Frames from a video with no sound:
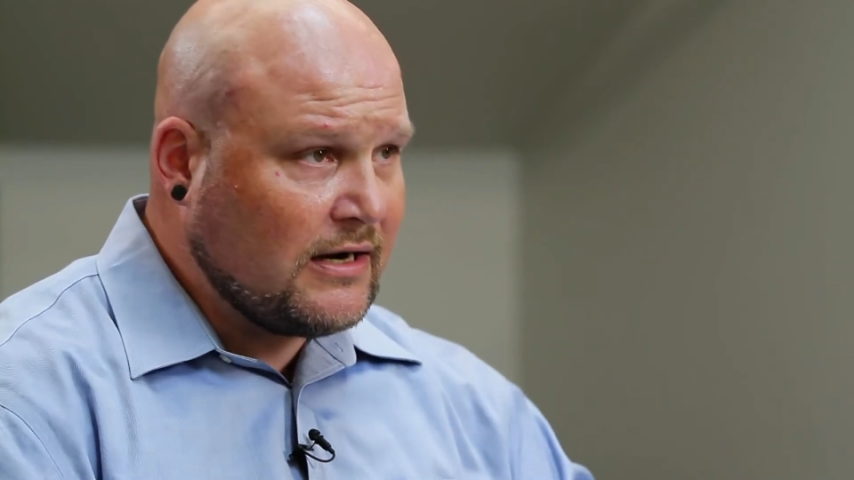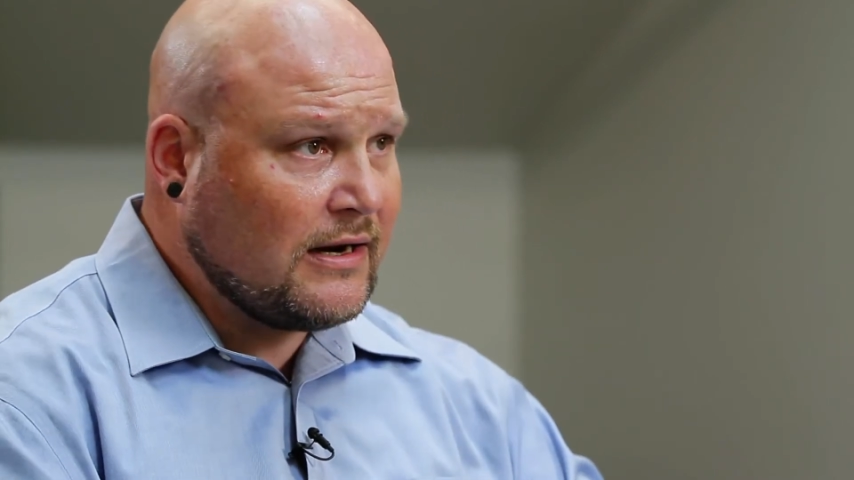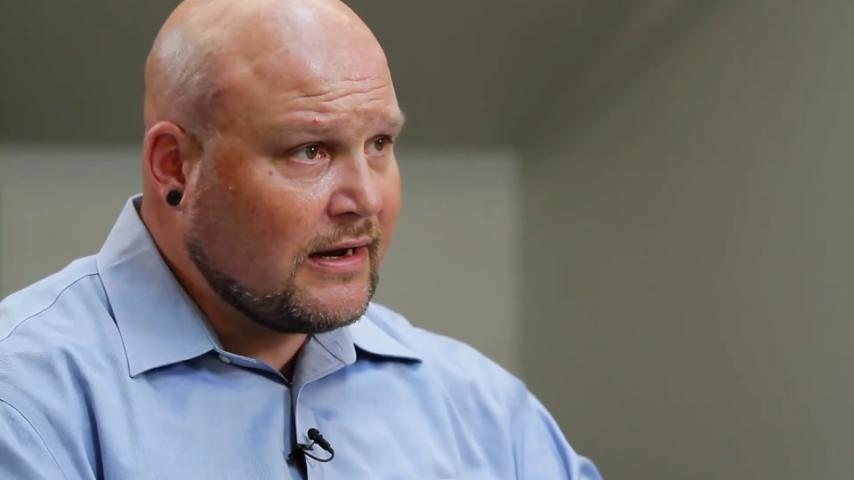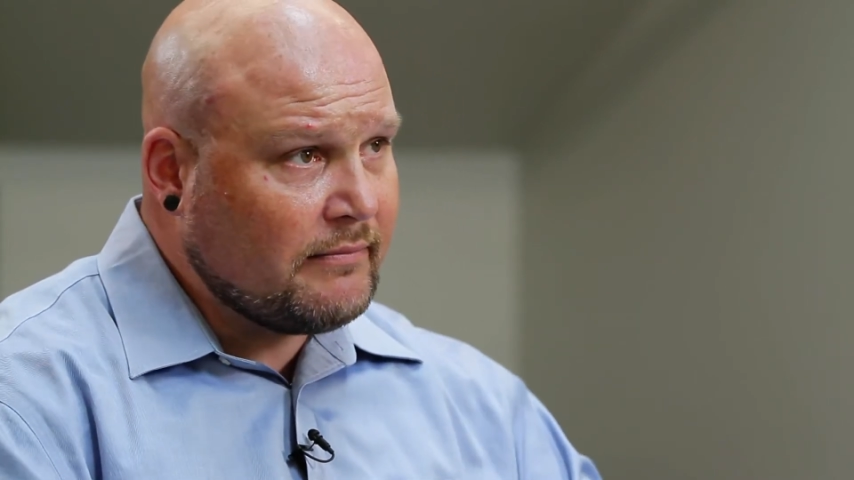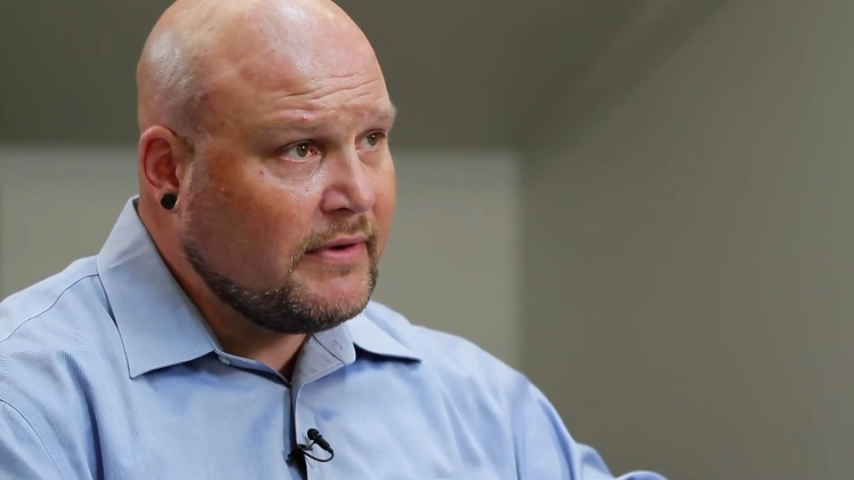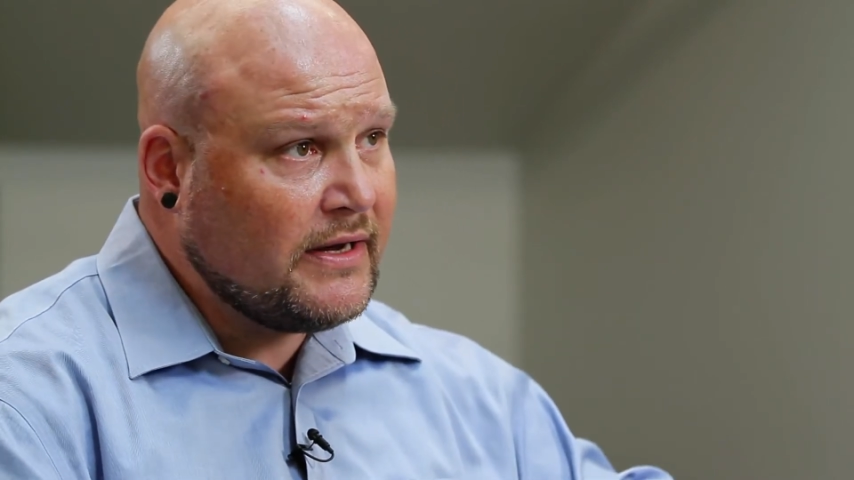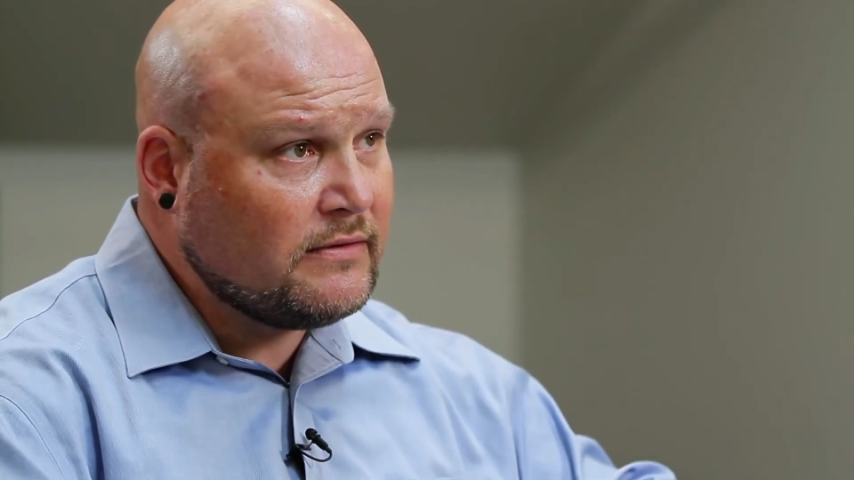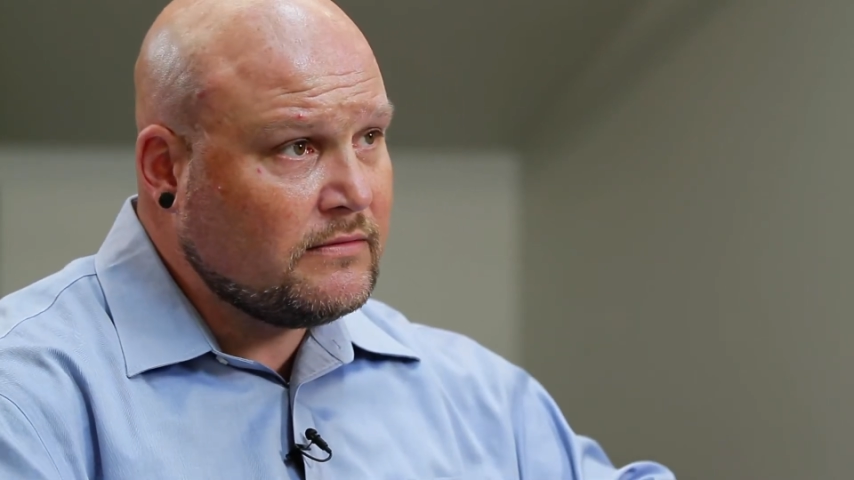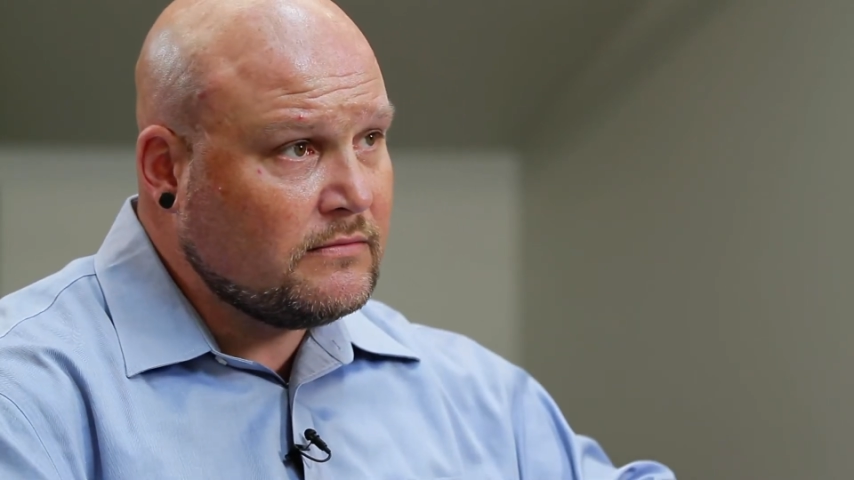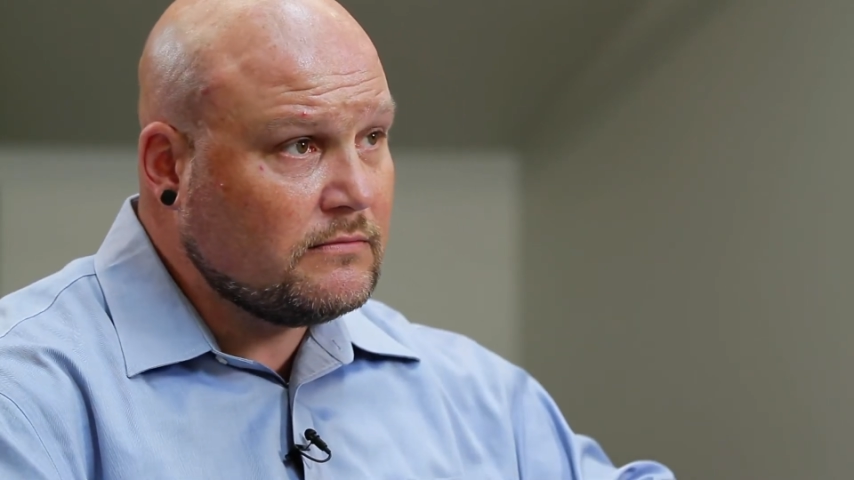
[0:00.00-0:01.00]
of like
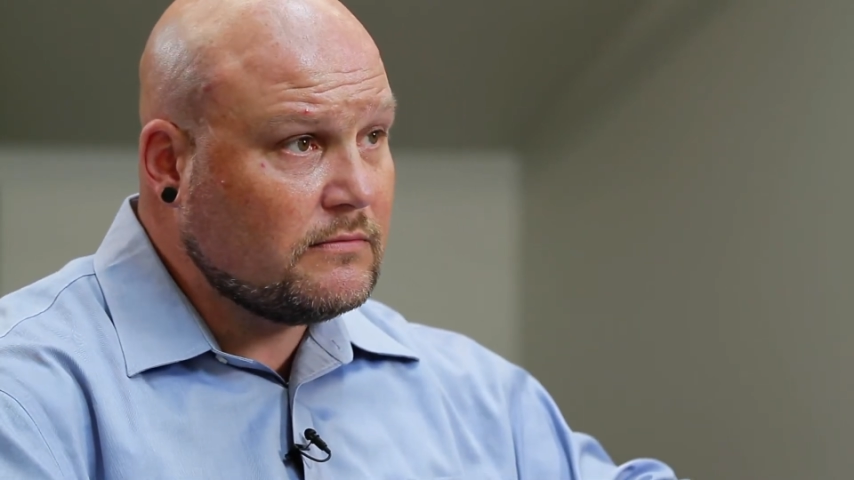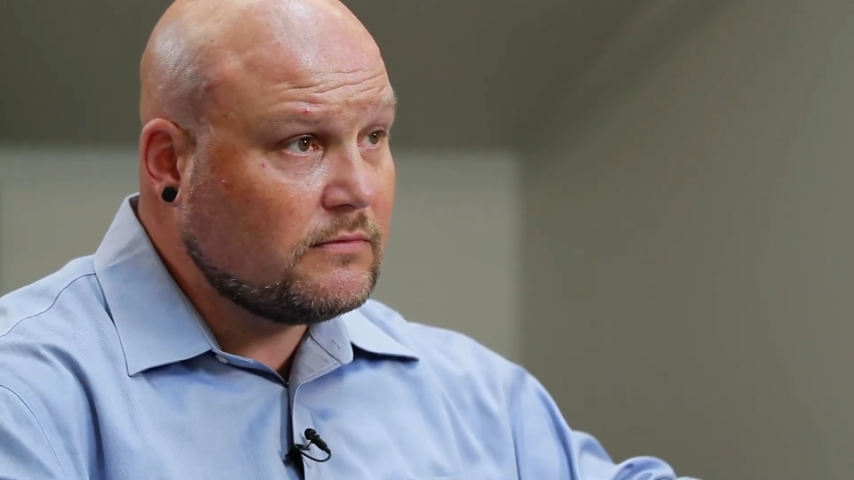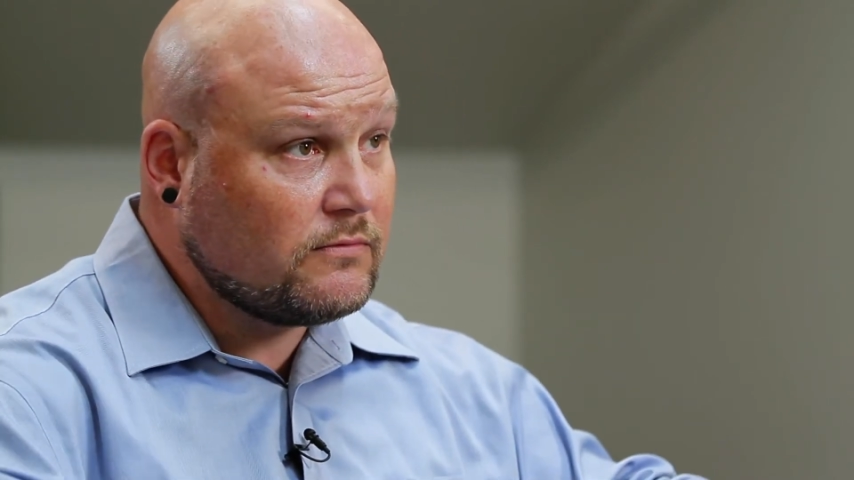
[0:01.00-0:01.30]
meeting